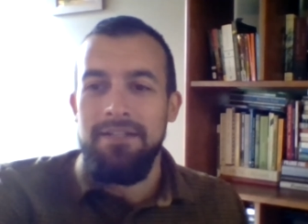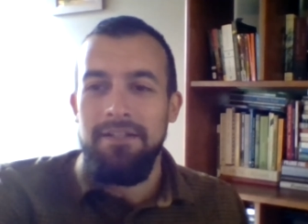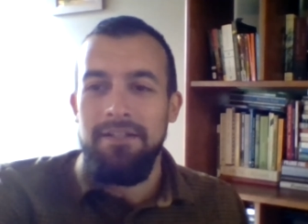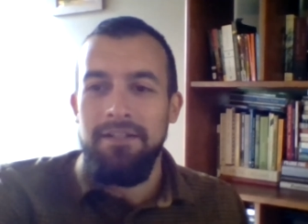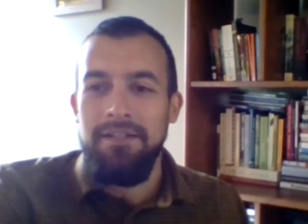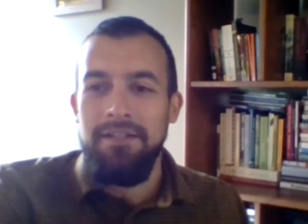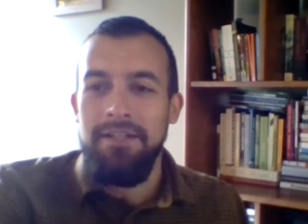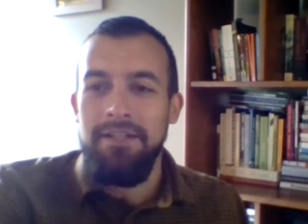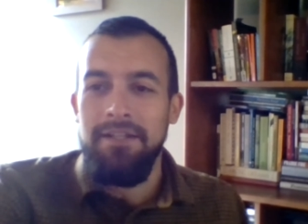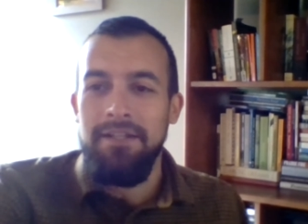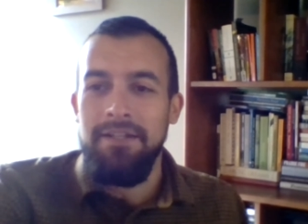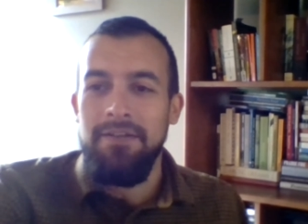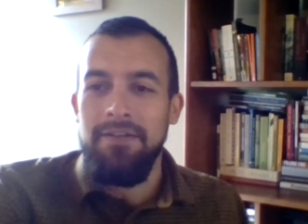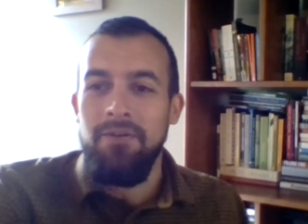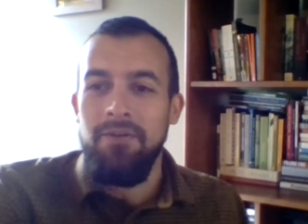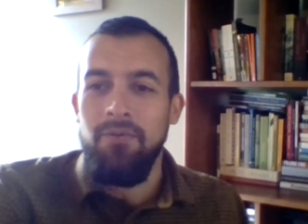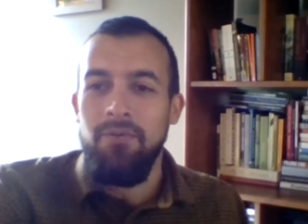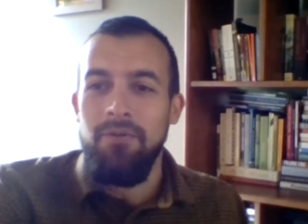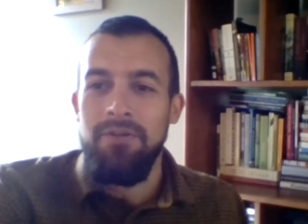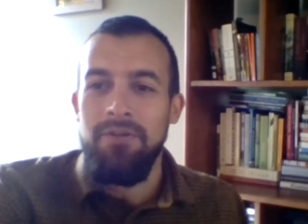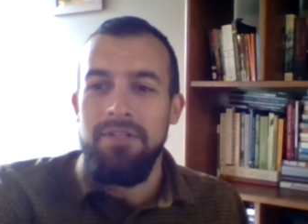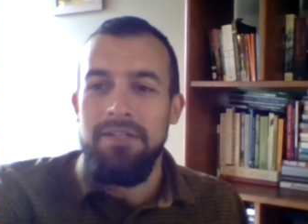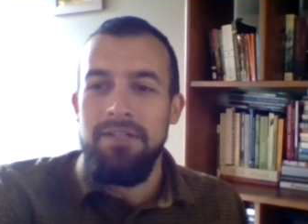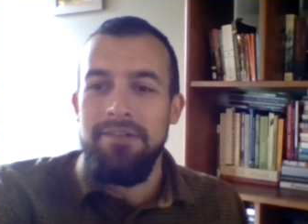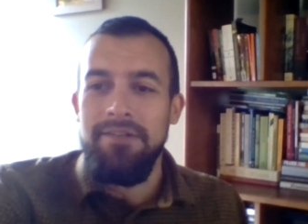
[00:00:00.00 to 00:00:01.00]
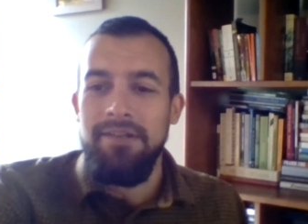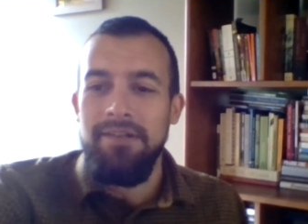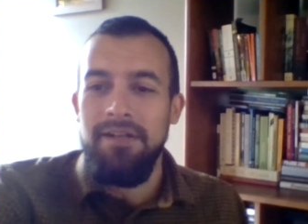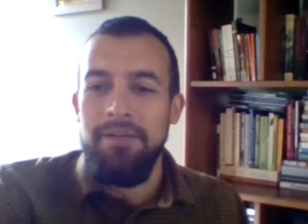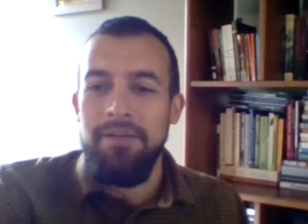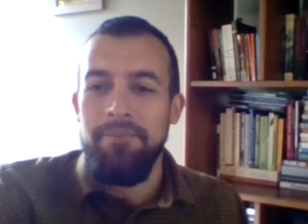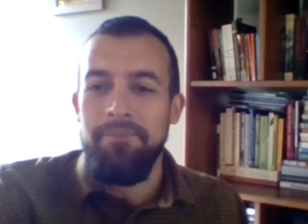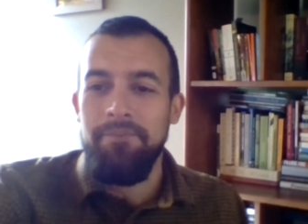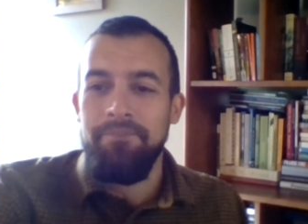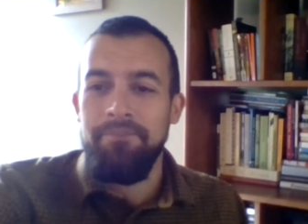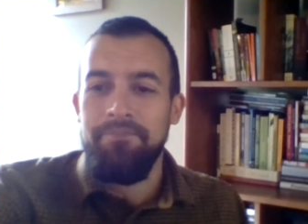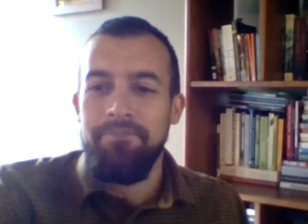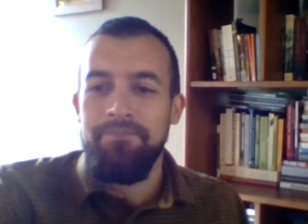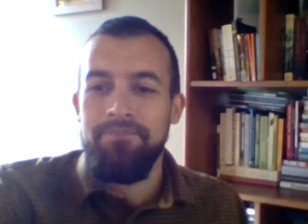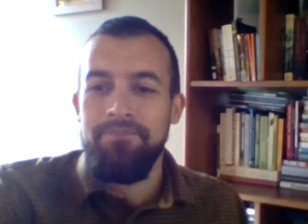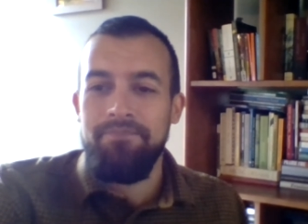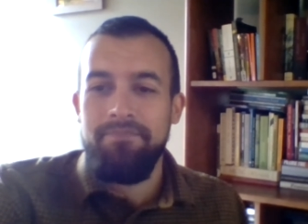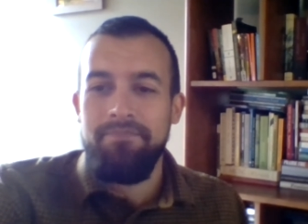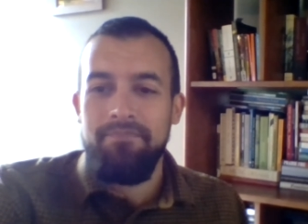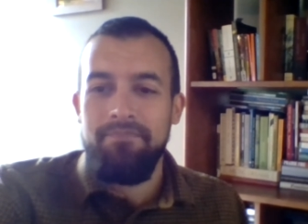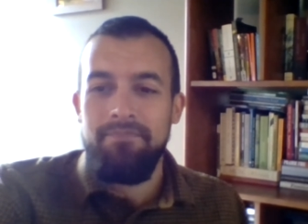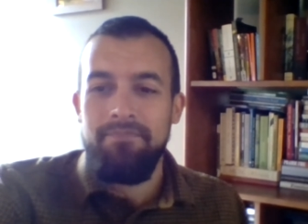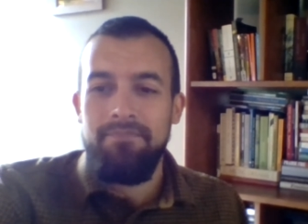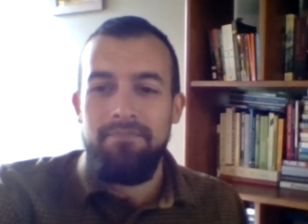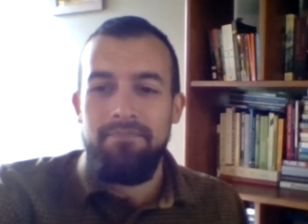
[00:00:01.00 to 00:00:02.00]
Dillon or TJ?
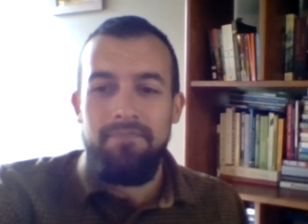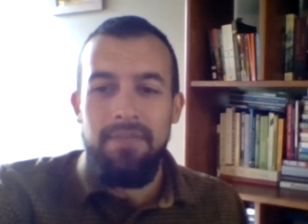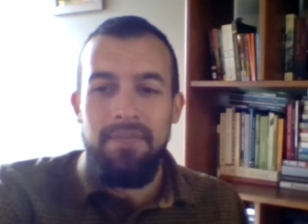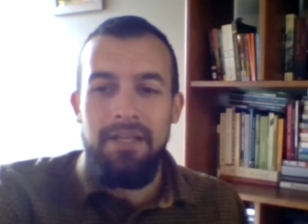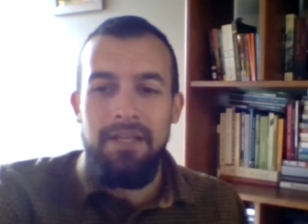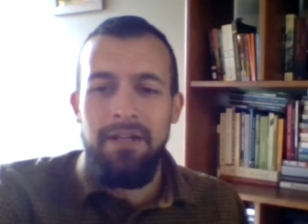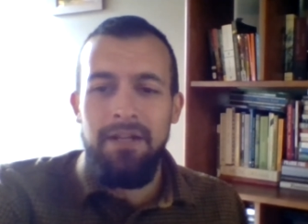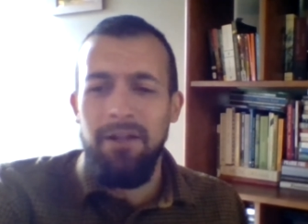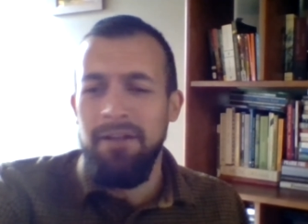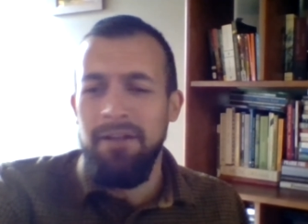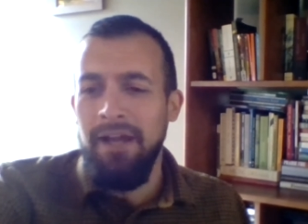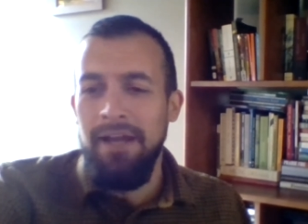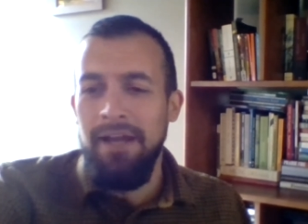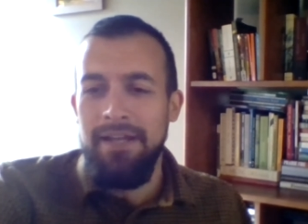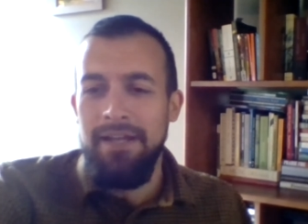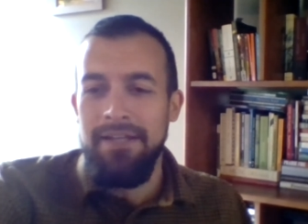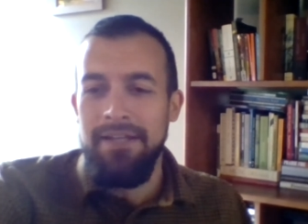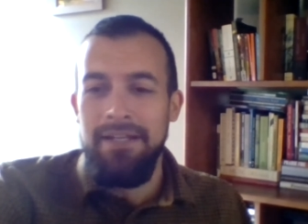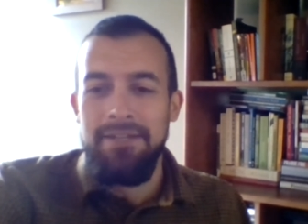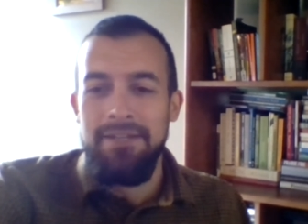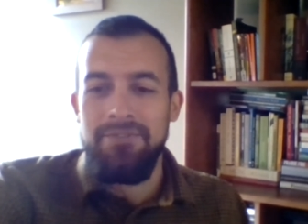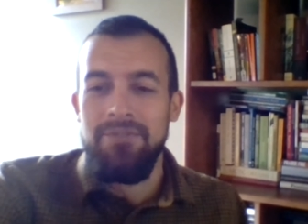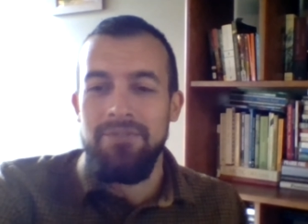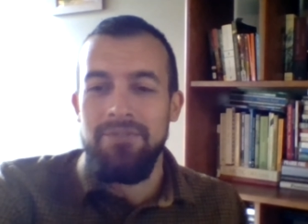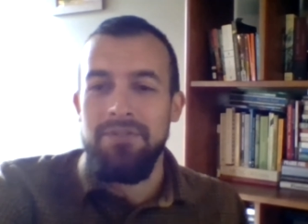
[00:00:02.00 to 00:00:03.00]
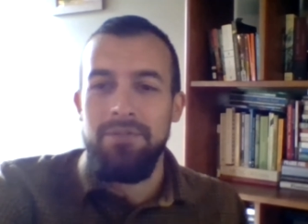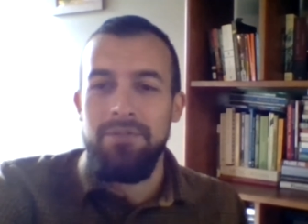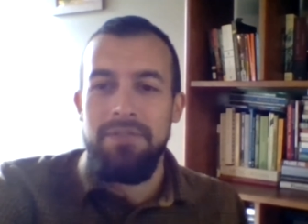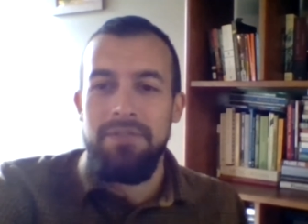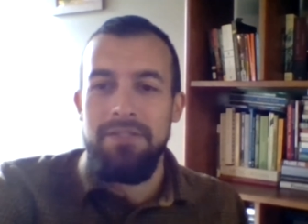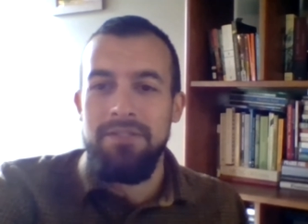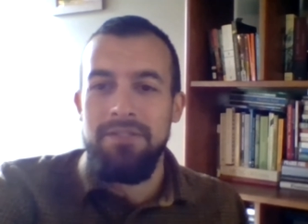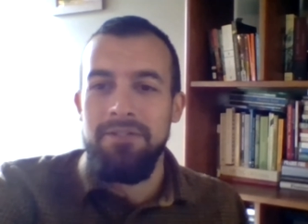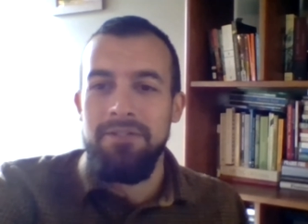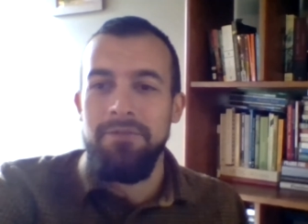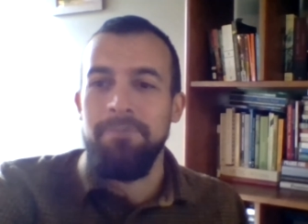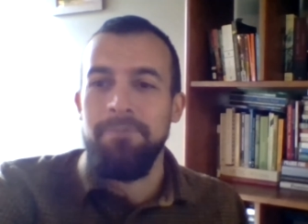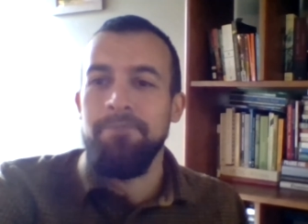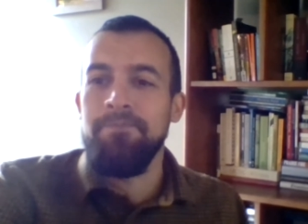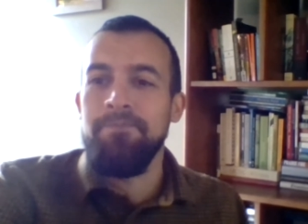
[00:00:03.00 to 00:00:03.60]
And I can answer some of these too.